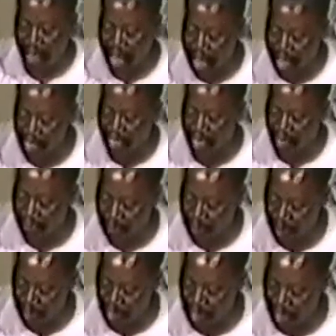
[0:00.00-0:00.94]
and the
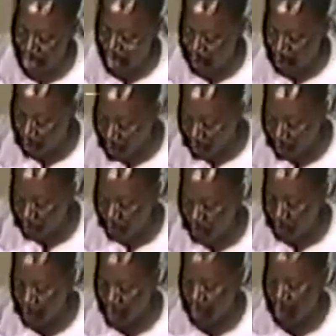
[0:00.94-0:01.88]
MPN, end quote?